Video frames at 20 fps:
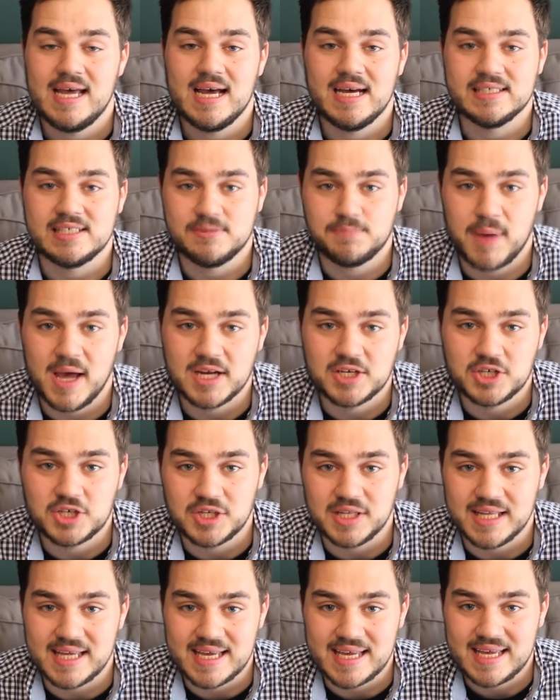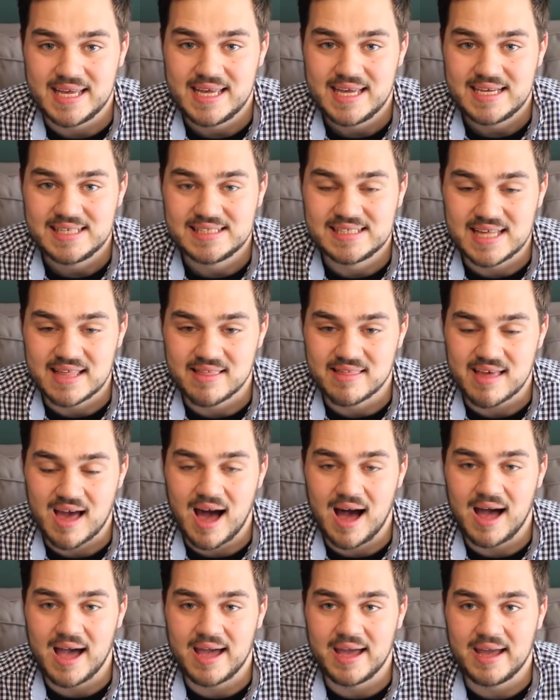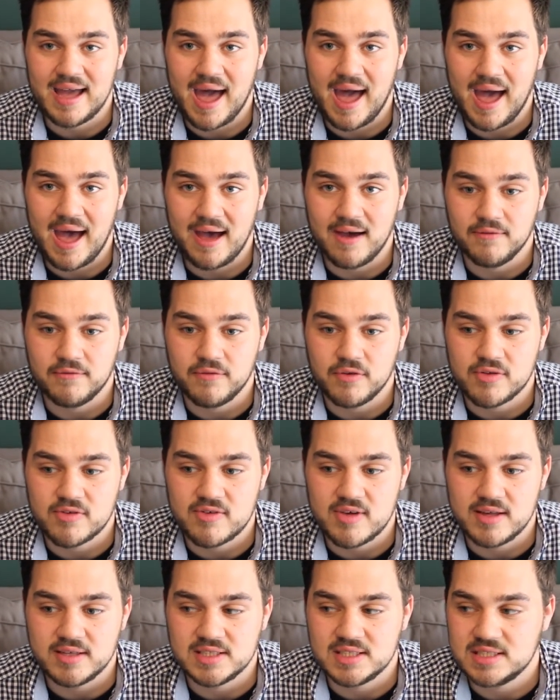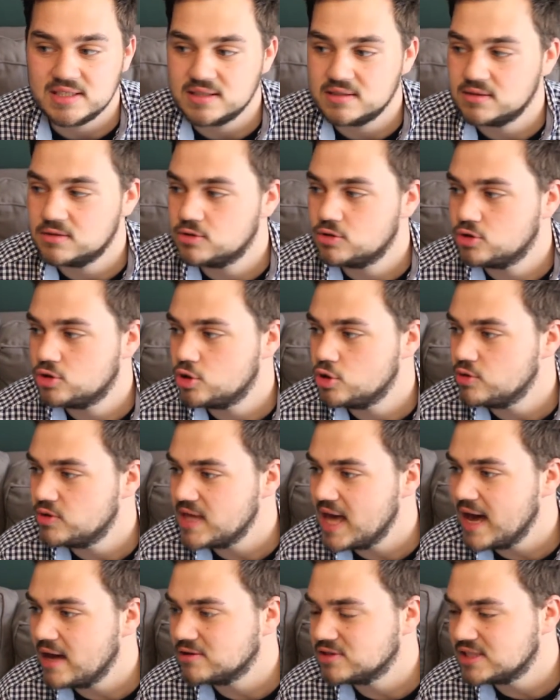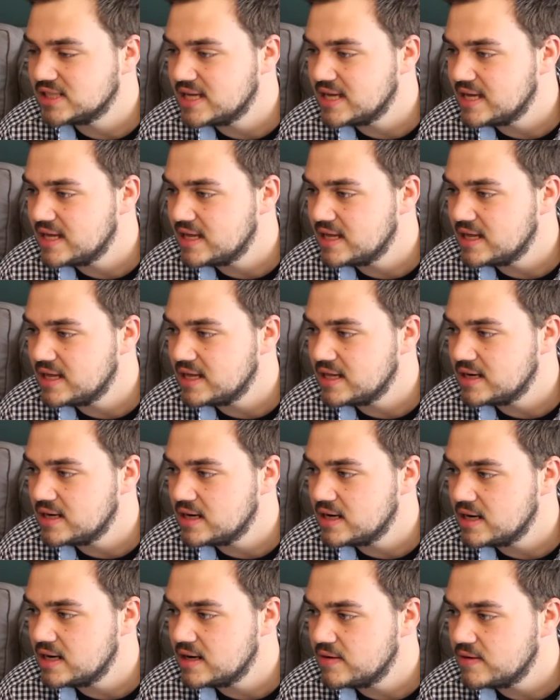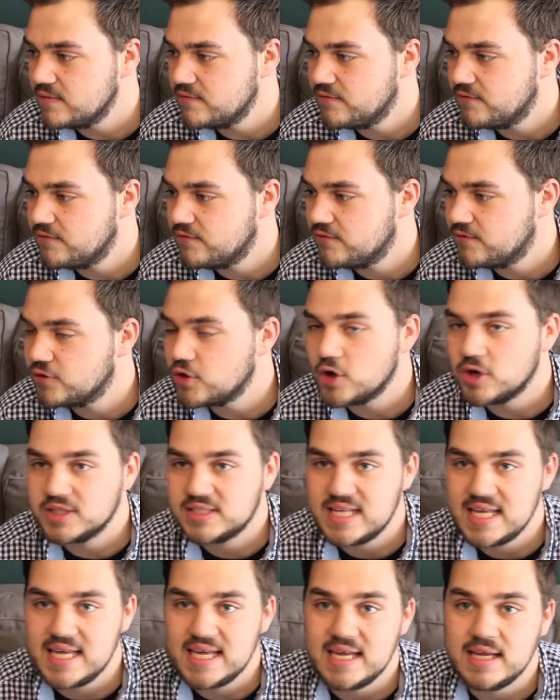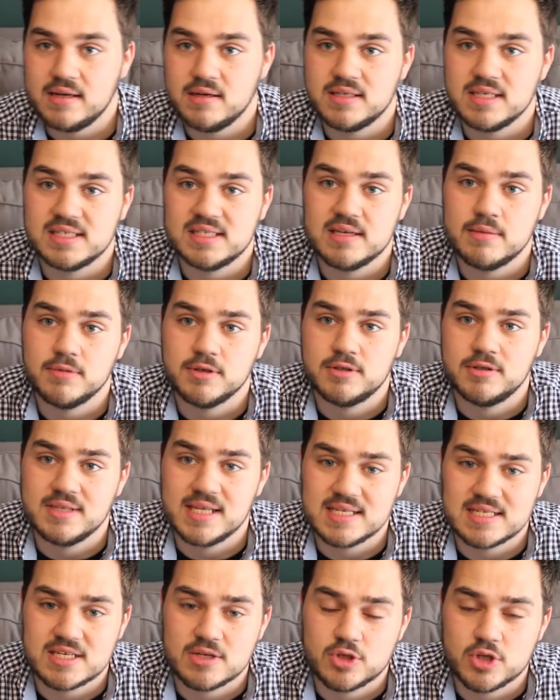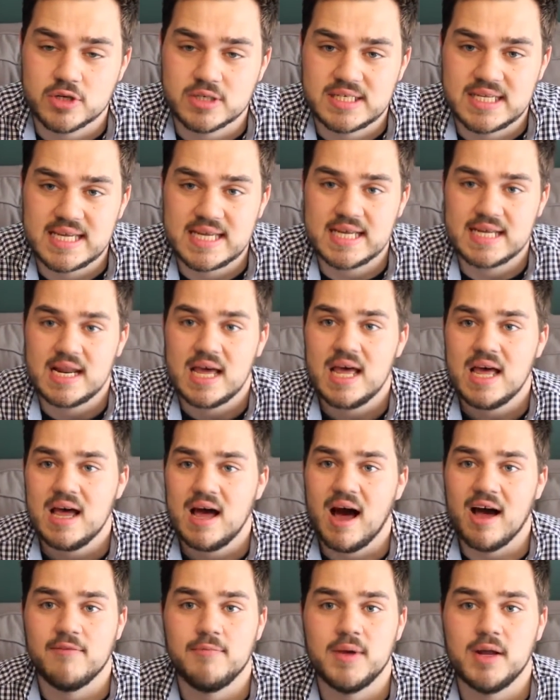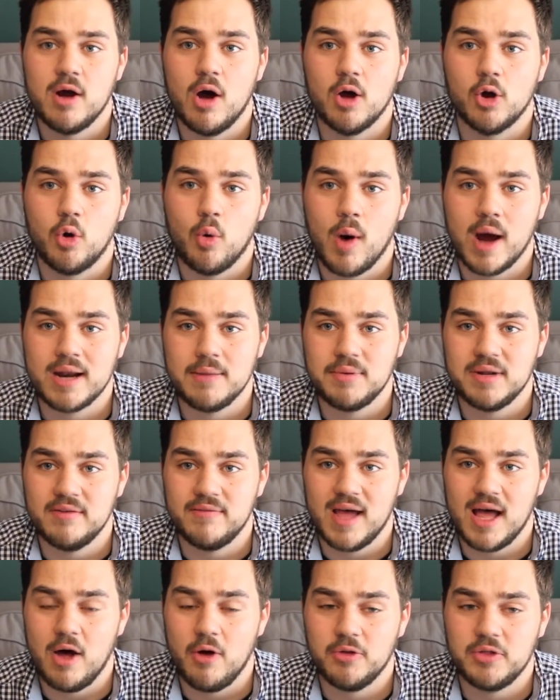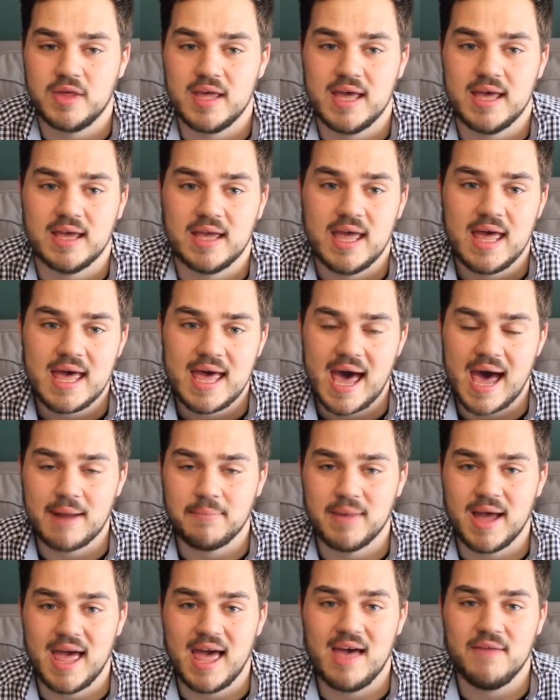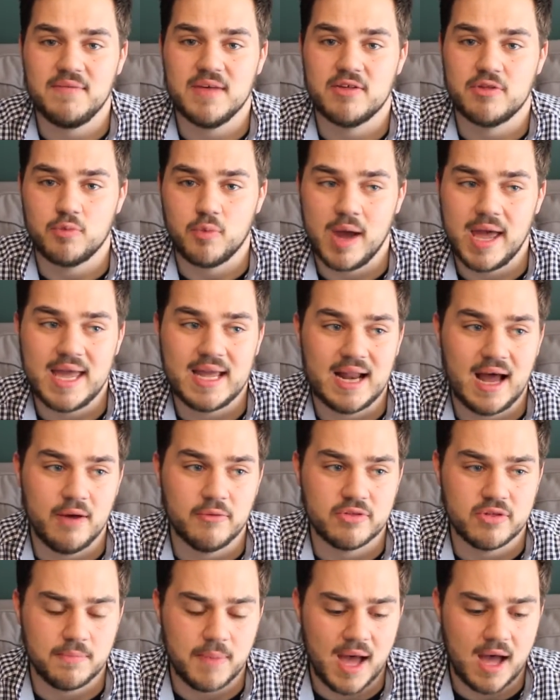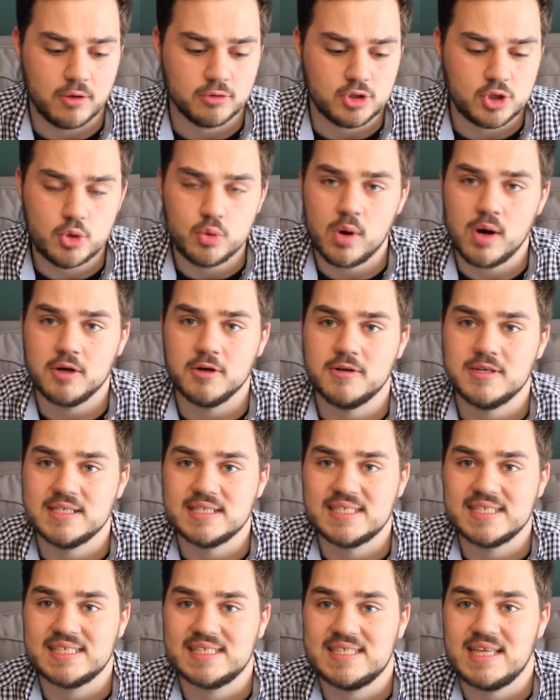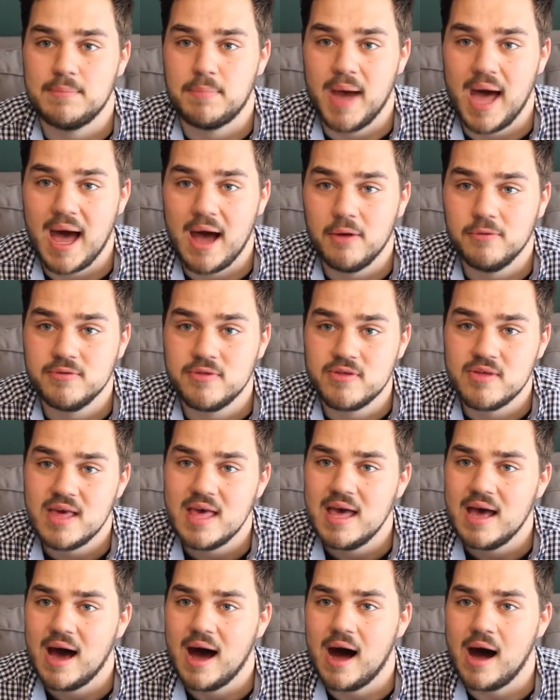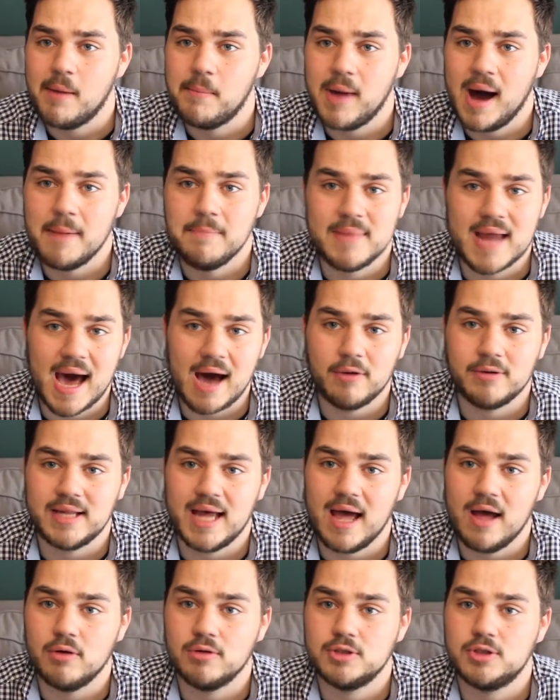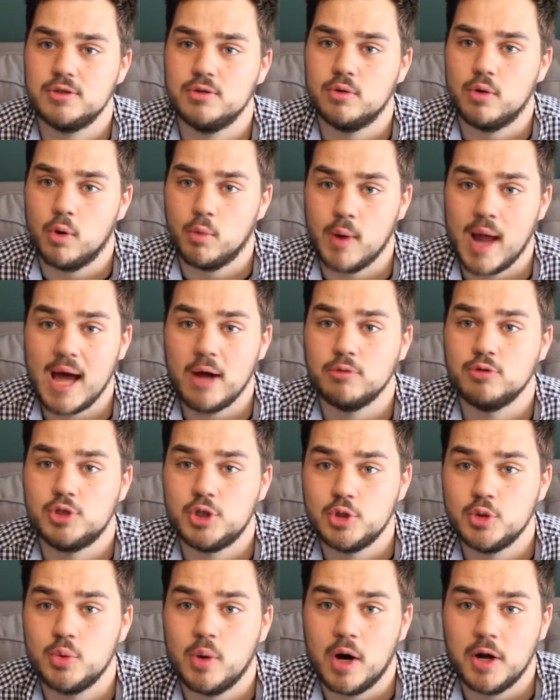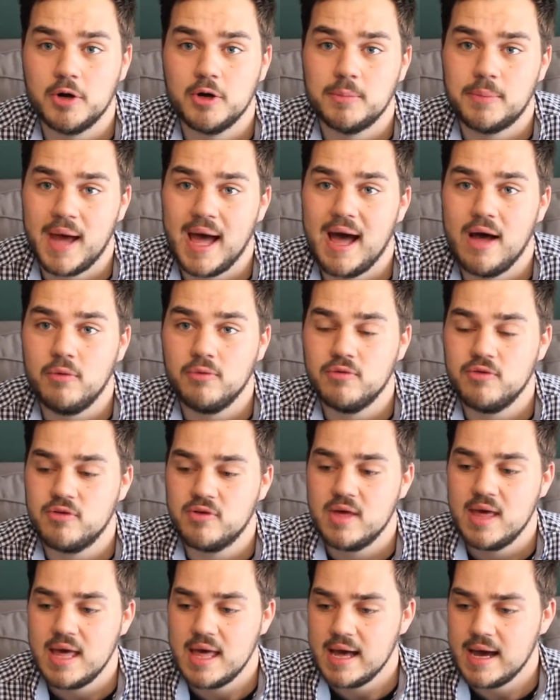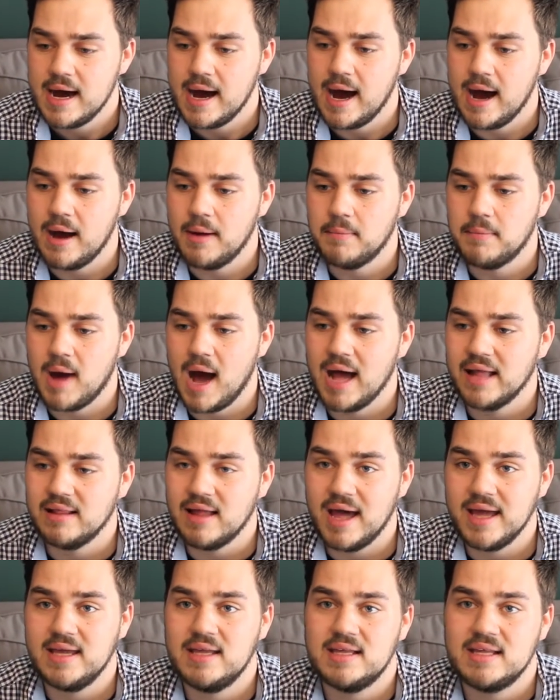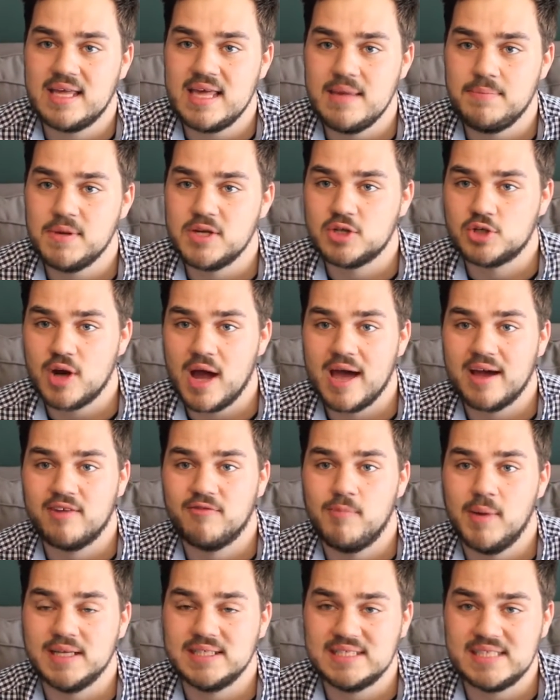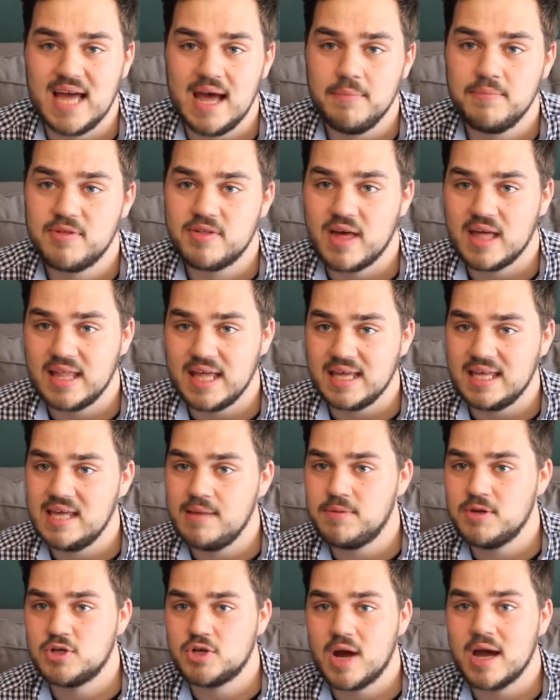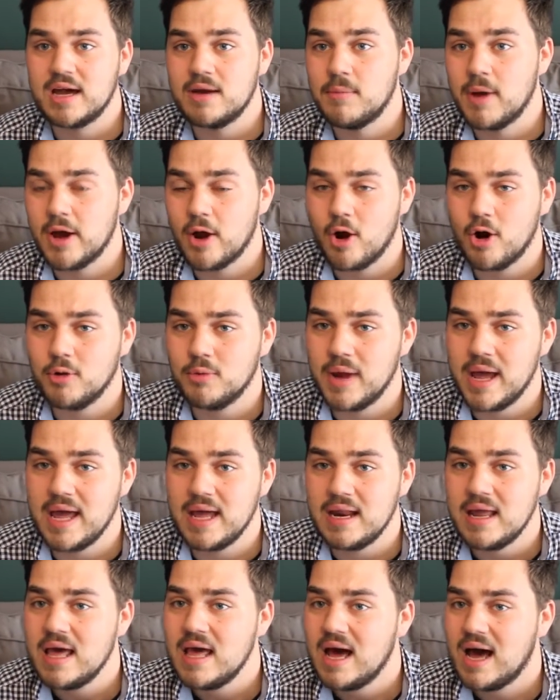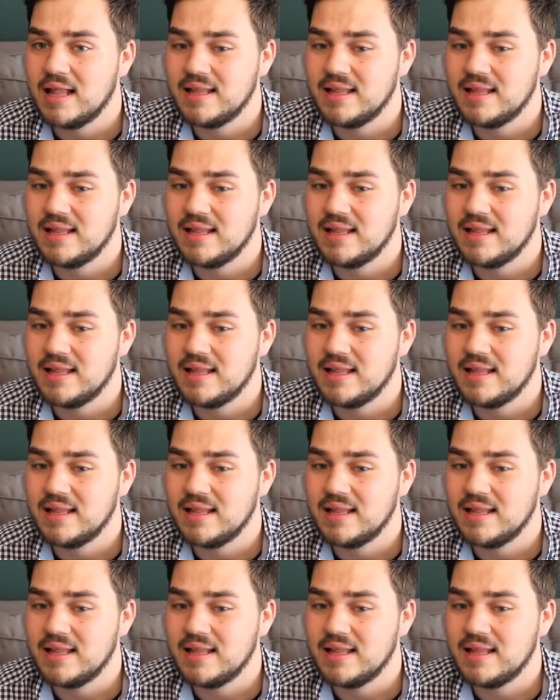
Especially since I have, since 2013, December 2013, I've been on quite a bit of a health kick. At my heaviest weight, I was about 260 pounds. I'm now down to around 200 pounds. I like keeping track of my steps. I like keeping track of my heart rate.